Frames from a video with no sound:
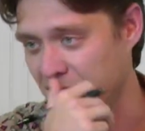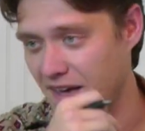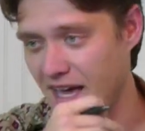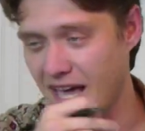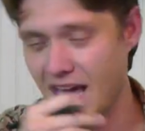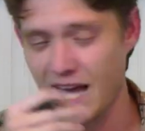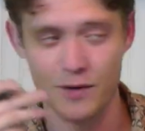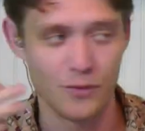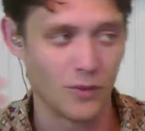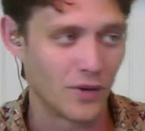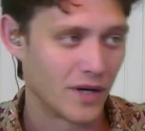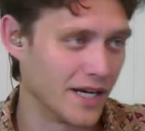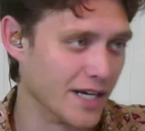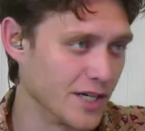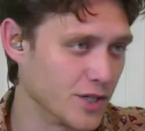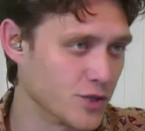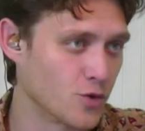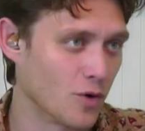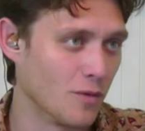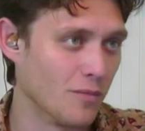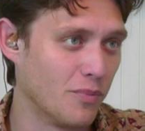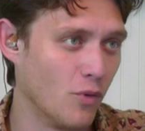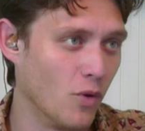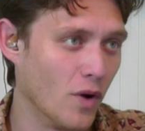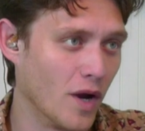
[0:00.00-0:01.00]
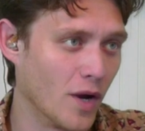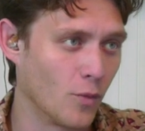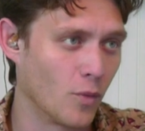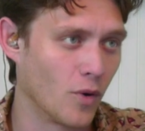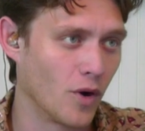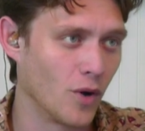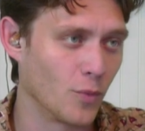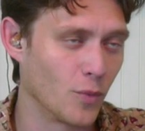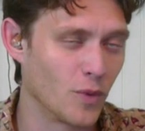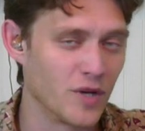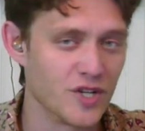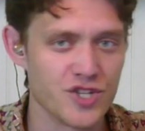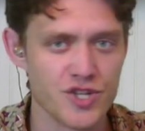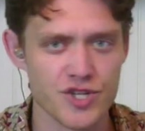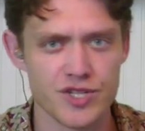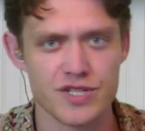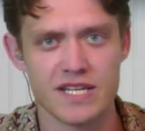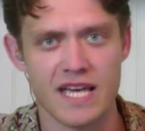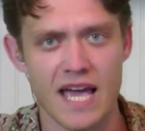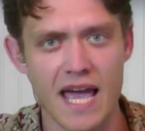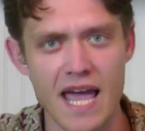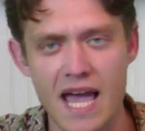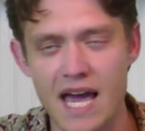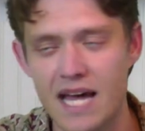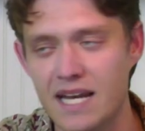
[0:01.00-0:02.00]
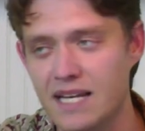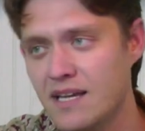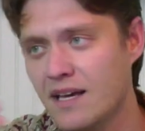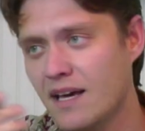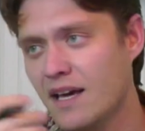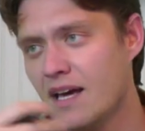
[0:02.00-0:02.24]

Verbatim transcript: And we're getting to a point where we just can't.